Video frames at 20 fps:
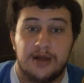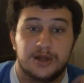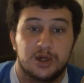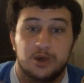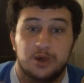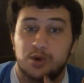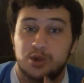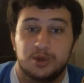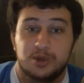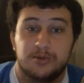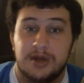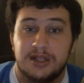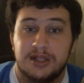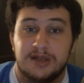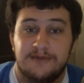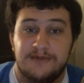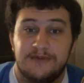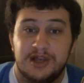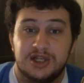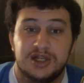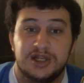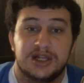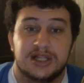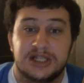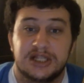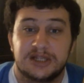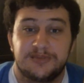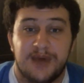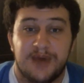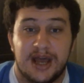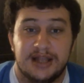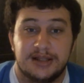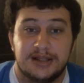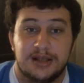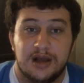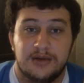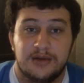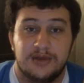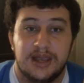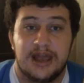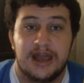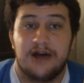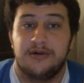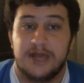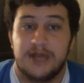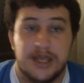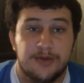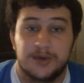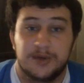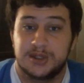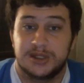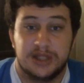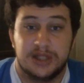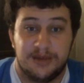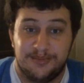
the Cruiserweight division and Spike Dudley. He was the